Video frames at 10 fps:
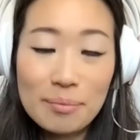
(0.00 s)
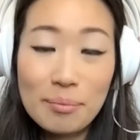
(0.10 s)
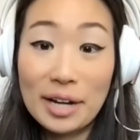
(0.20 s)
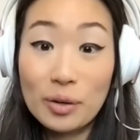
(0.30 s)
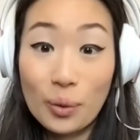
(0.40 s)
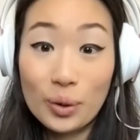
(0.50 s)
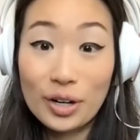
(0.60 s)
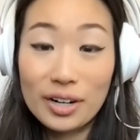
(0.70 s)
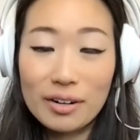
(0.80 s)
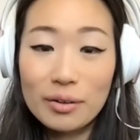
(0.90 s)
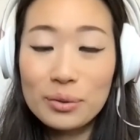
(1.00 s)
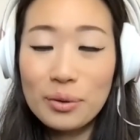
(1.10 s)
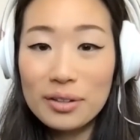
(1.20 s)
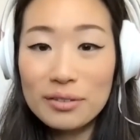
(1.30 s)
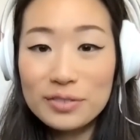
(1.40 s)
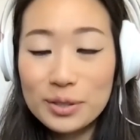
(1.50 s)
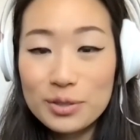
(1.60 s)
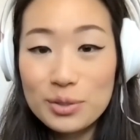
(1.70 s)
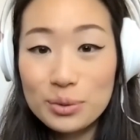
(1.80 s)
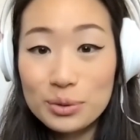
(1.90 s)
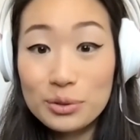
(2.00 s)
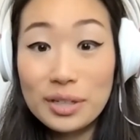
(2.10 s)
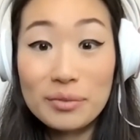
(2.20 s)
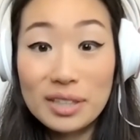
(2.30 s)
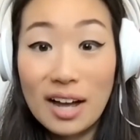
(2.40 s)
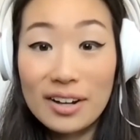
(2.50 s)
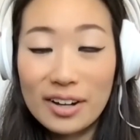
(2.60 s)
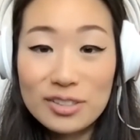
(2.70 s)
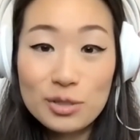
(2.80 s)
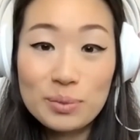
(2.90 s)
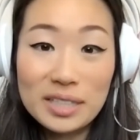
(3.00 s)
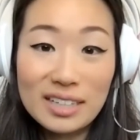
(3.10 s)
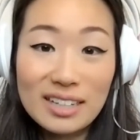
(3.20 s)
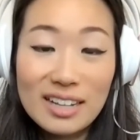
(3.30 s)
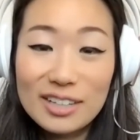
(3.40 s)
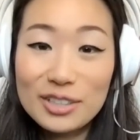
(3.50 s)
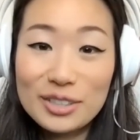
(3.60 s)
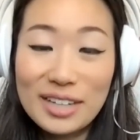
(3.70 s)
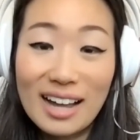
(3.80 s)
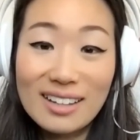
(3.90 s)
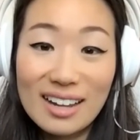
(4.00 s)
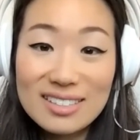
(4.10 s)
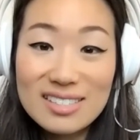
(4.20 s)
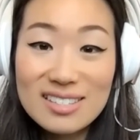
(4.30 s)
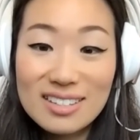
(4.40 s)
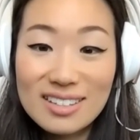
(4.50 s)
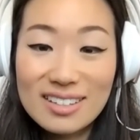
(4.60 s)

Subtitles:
my corner? Who are the folks who you can rely on to be good allies?